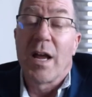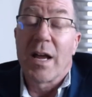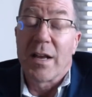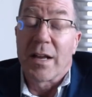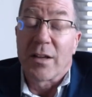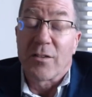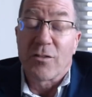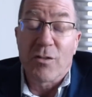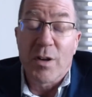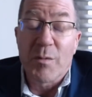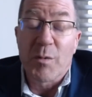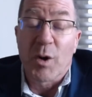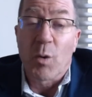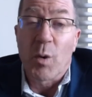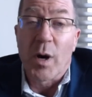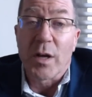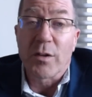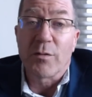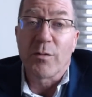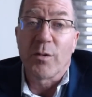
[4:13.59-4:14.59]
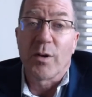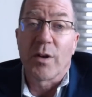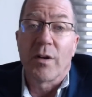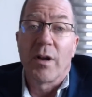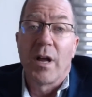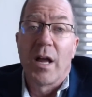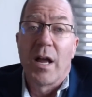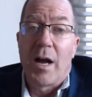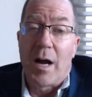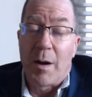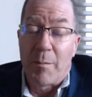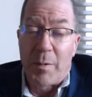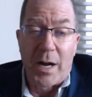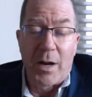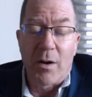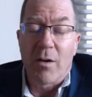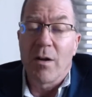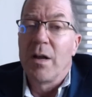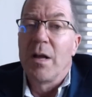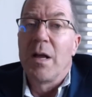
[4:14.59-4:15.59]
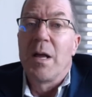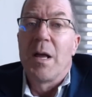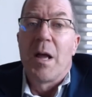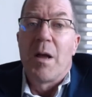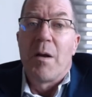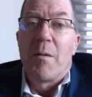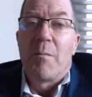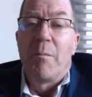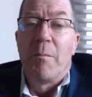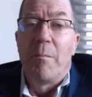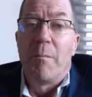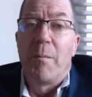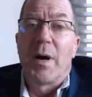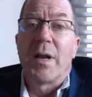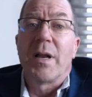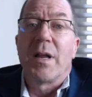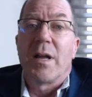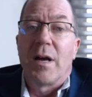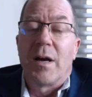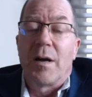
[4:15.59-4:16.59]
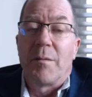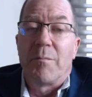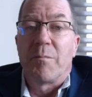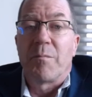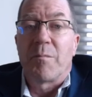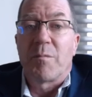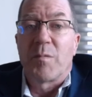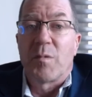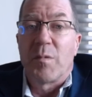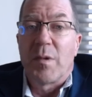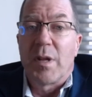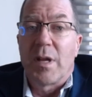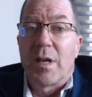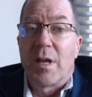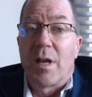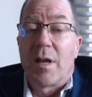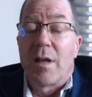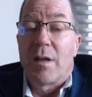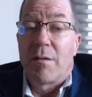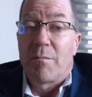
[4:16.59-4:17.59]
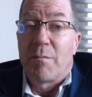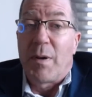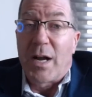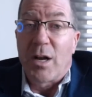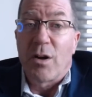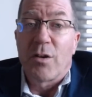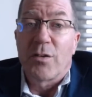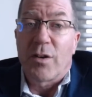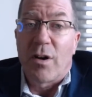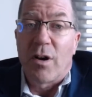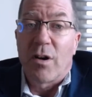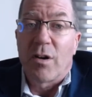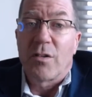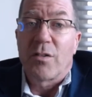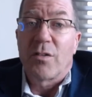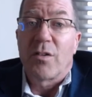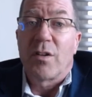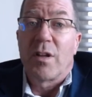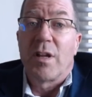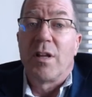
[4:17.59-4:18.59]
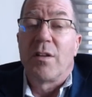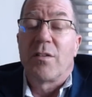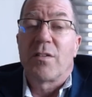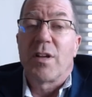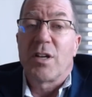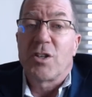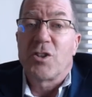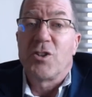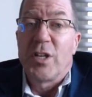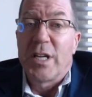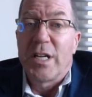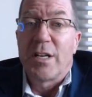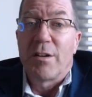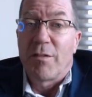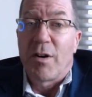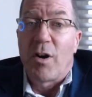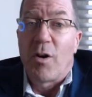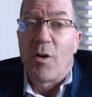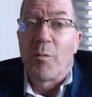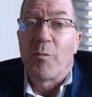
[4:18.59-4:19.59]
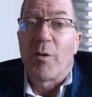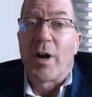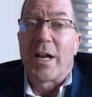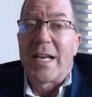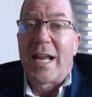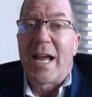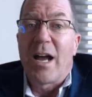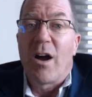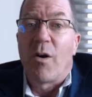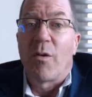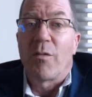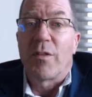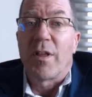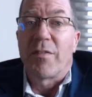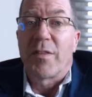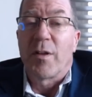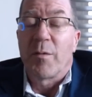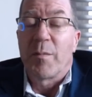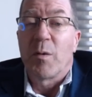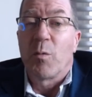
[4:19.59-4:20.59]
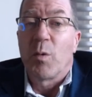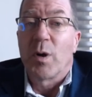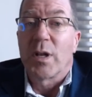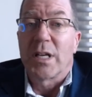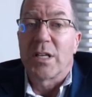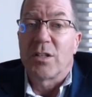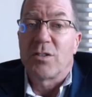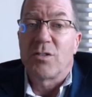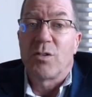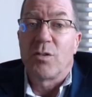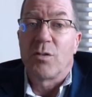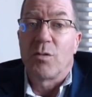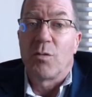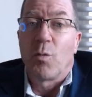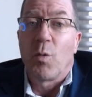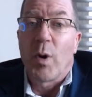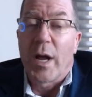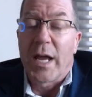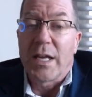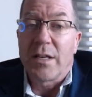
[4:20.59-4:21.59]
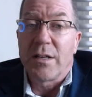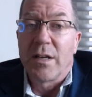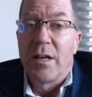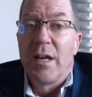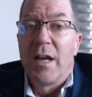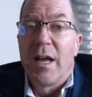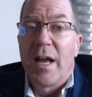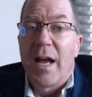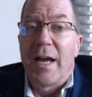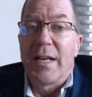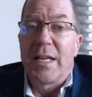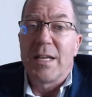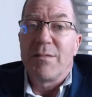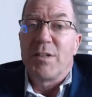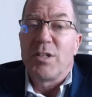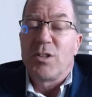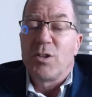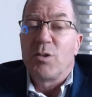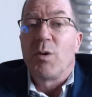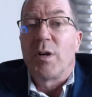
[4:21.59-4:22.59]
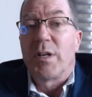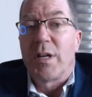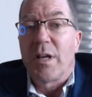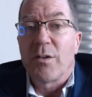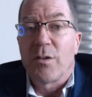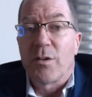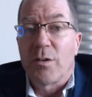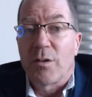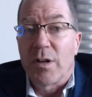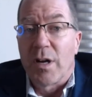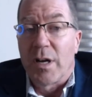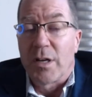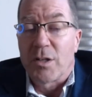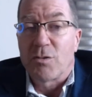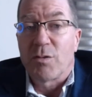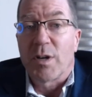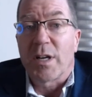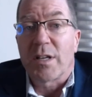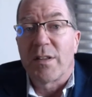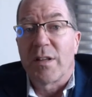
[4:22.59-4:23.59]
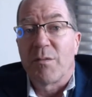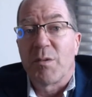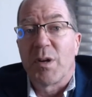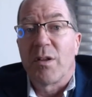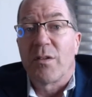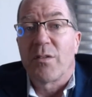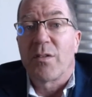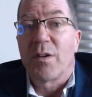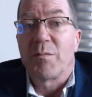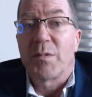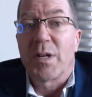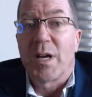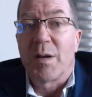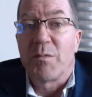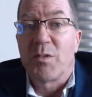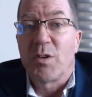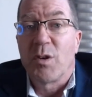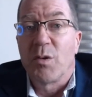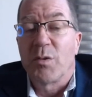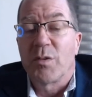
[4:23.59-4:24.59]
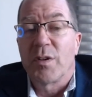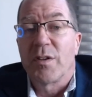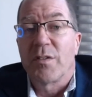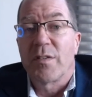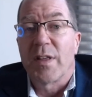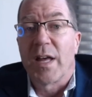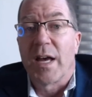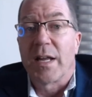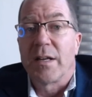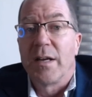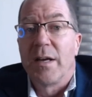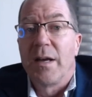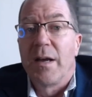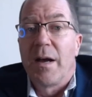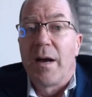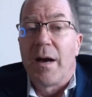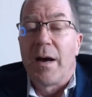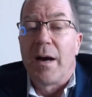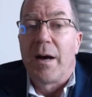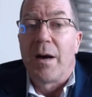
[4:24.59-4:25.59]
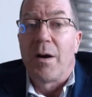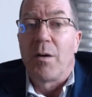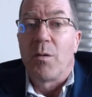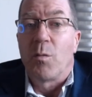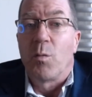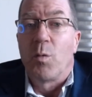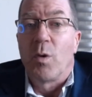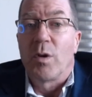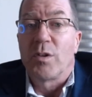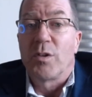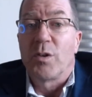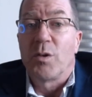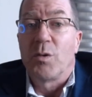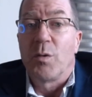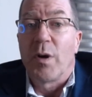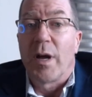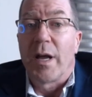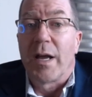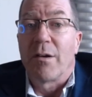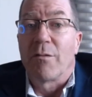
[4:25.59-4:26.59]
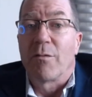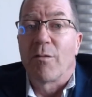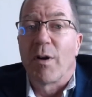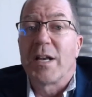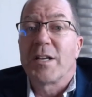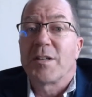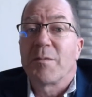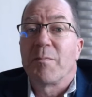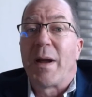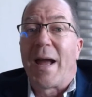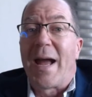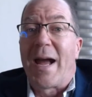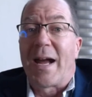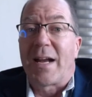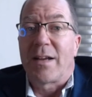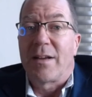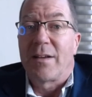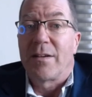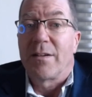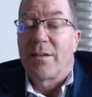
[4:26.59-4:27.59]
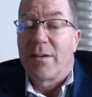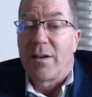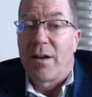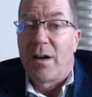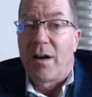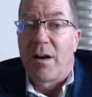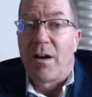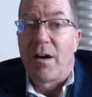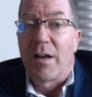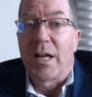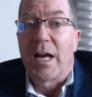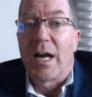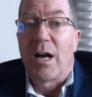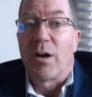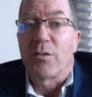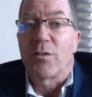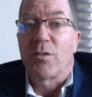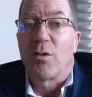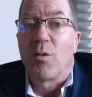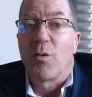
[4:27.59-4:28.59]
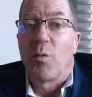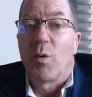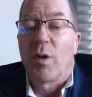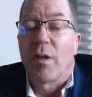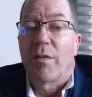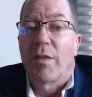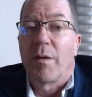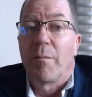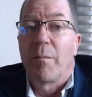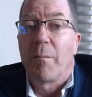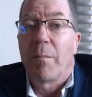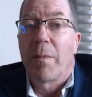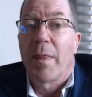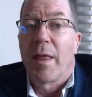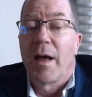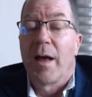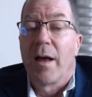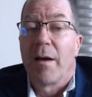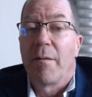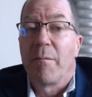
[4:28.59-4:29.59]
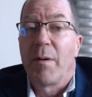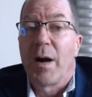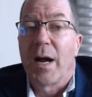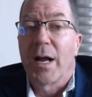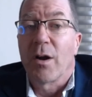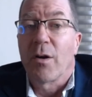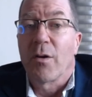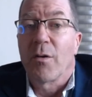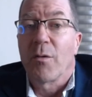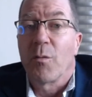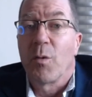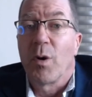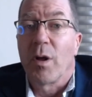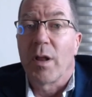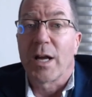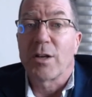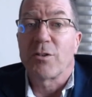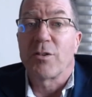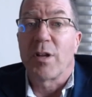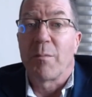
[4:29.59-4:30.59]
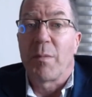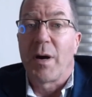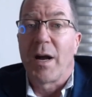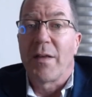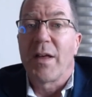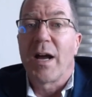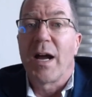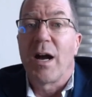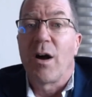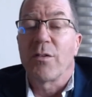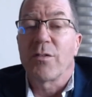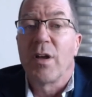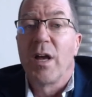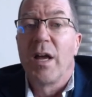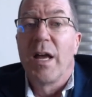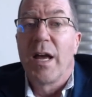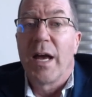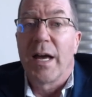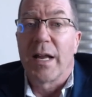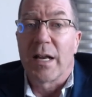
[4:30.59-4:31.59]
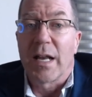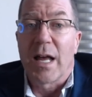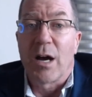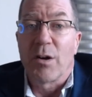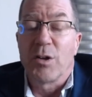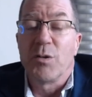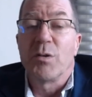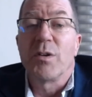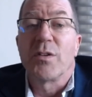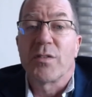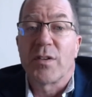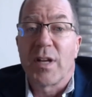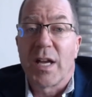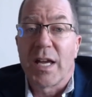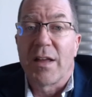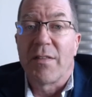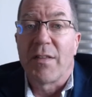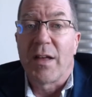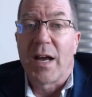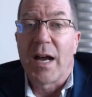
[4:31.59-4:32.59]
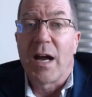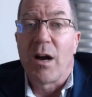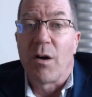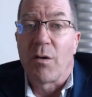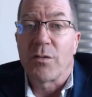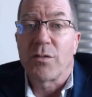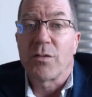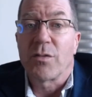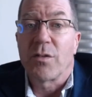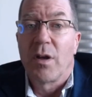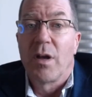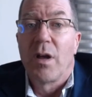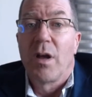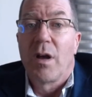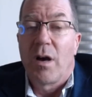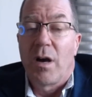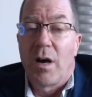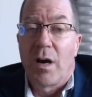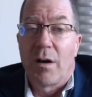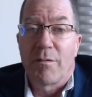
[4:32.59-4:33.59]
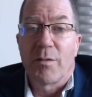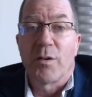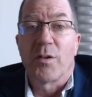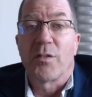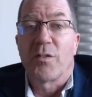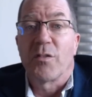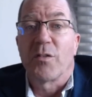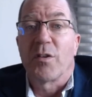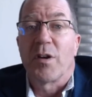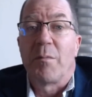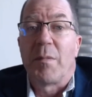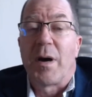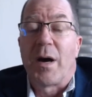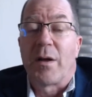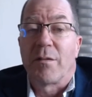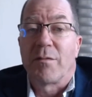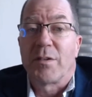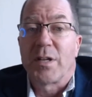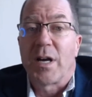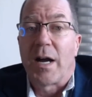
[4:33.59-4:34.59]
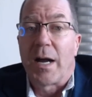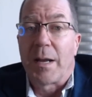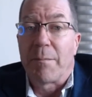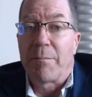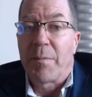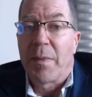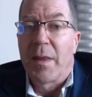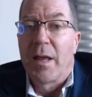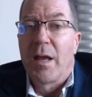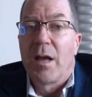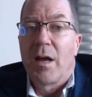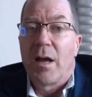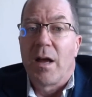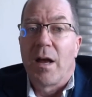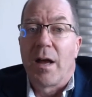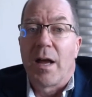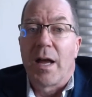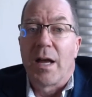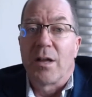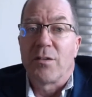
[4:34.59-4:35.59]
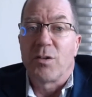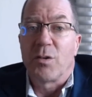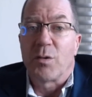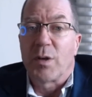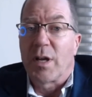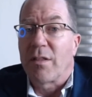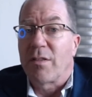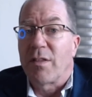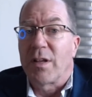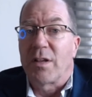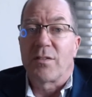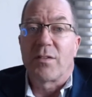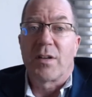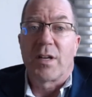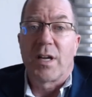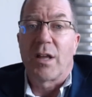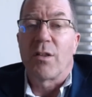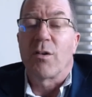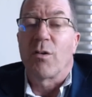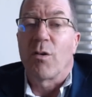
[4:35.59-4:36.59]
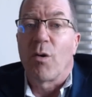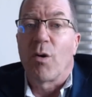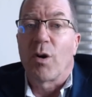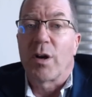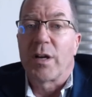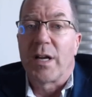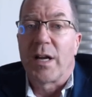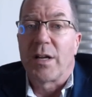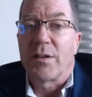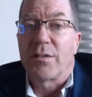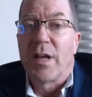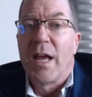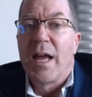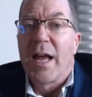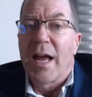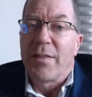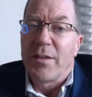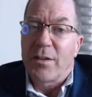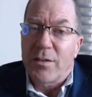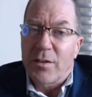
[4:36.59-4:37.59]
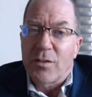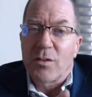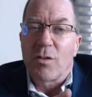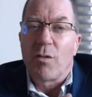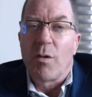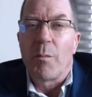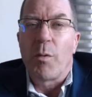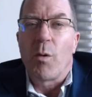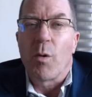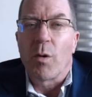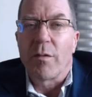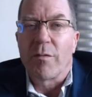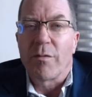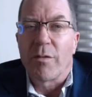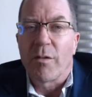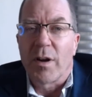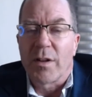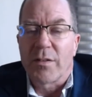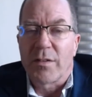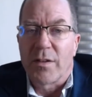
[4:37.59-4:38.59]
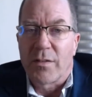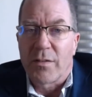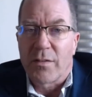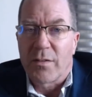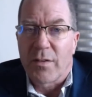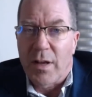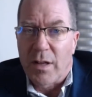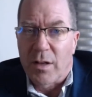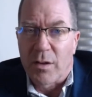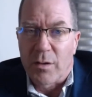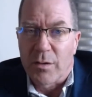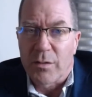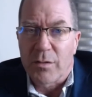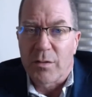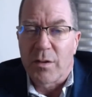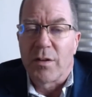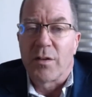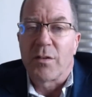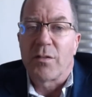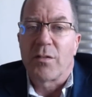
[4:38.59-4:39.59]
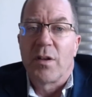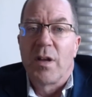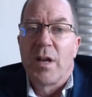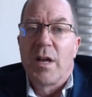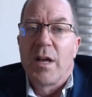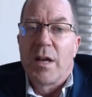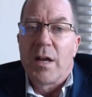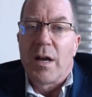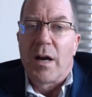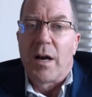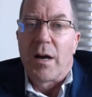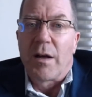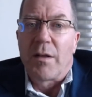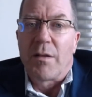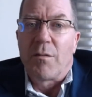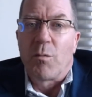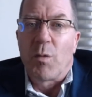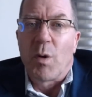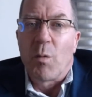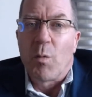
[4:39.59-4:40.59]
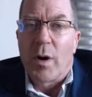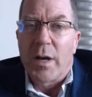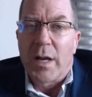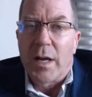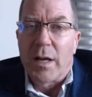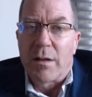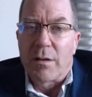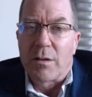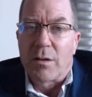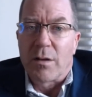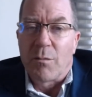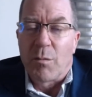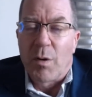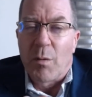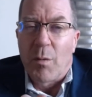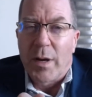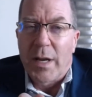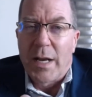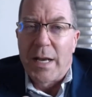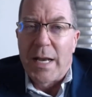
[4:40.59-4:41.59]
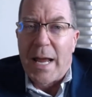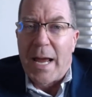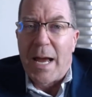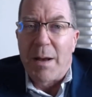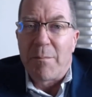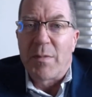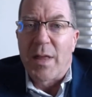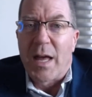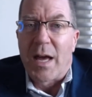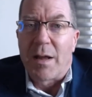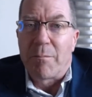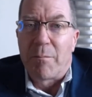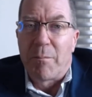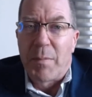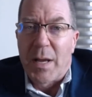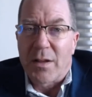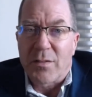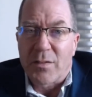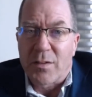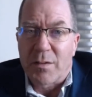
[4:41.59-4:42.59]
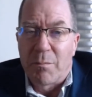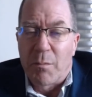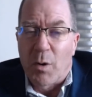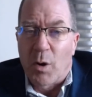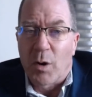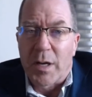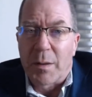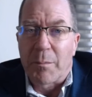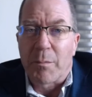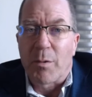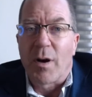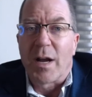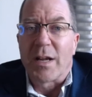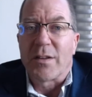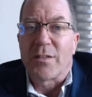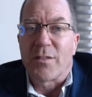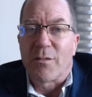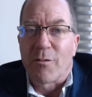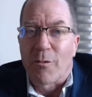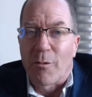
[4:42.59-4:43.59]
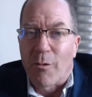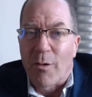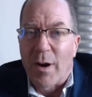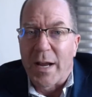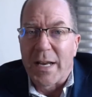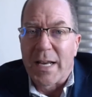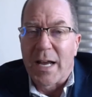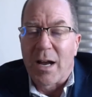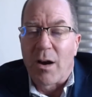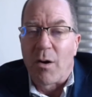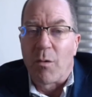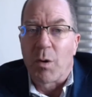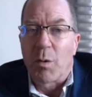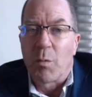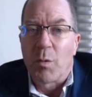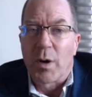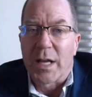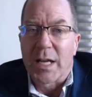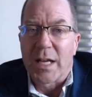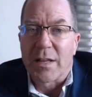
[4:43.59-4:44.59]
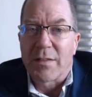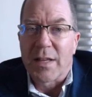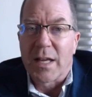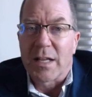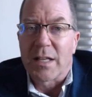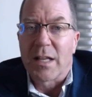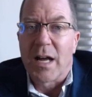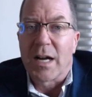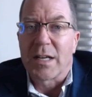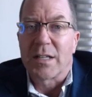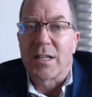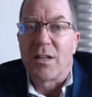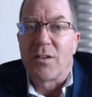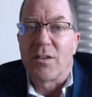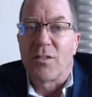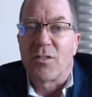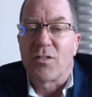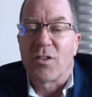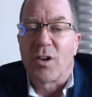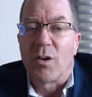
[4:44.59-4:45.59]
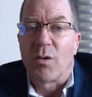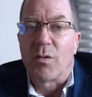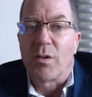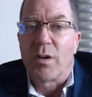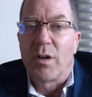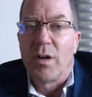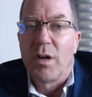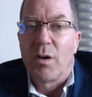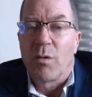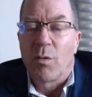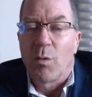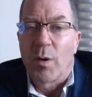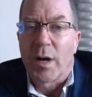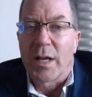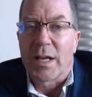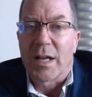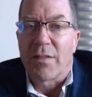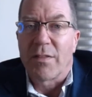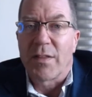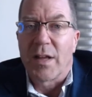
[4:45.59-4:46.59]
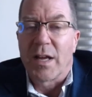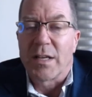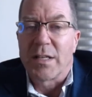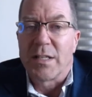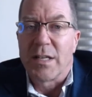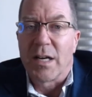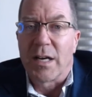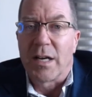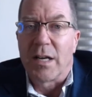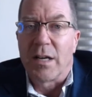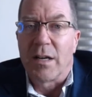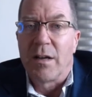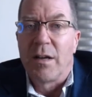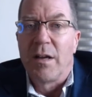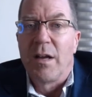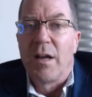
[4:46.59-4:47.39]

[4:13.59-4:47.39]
extreme request for a buyer, but buyers are in such need of a home right now that they'd be willing to wait and even do another trick that we'll sometimes use is that we'll do a rent back on a house. So the buyer will actually buy the house and allow you to stay in the house for a certain amount of time as you get things together or organized. And this is so important for us as sellers is we want to nab that best market price right now. We want to get that locked in stone. We want to get that done.